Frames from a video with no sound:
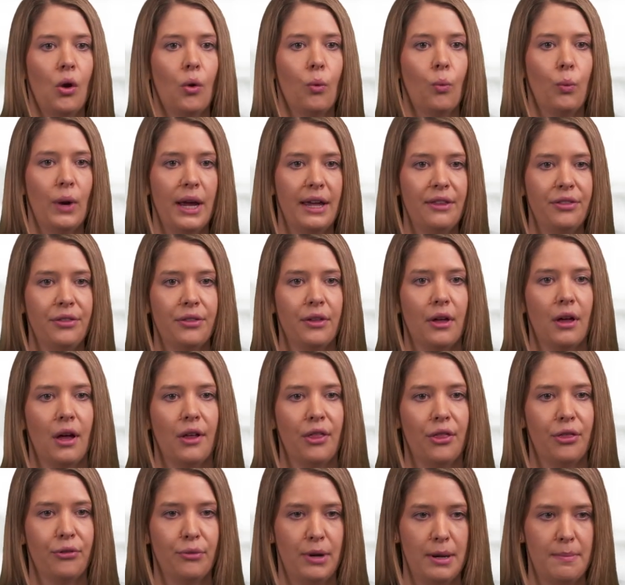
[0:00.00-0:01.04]
With
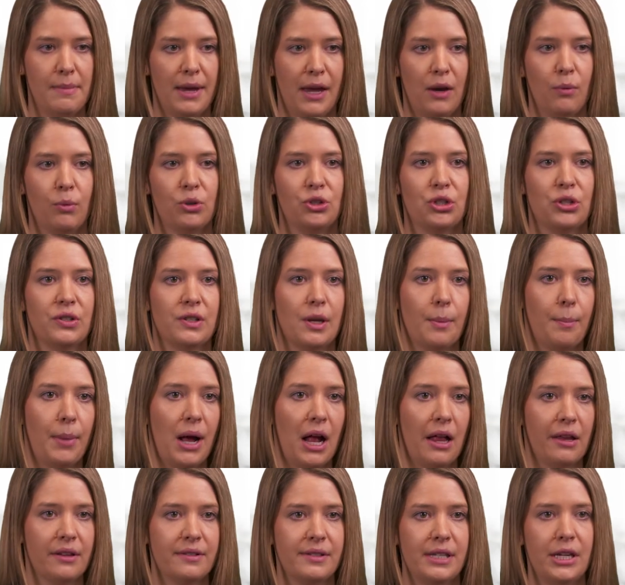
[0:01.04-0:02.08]
three M I D, which is a
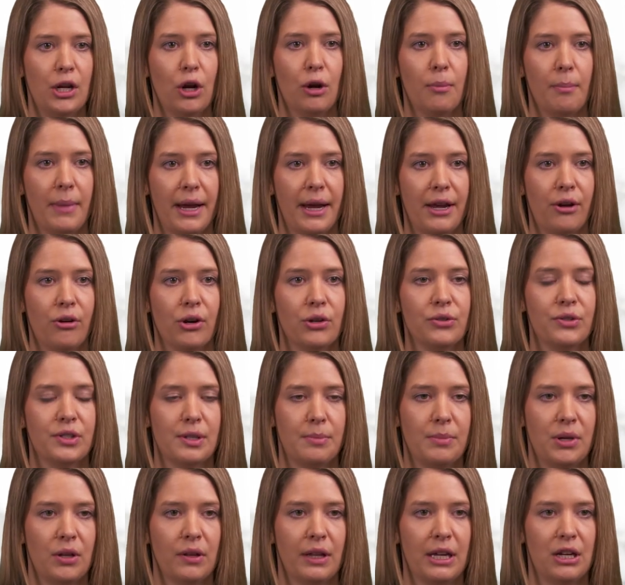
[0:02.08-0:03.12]
policy or
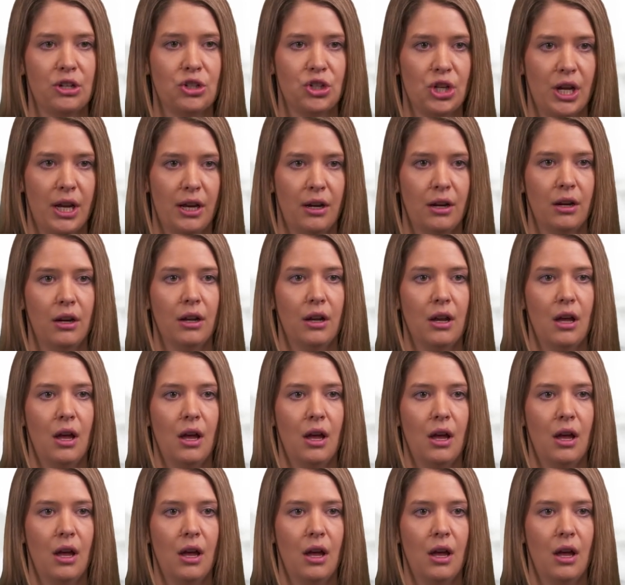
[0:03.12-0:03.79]
micro-simulation,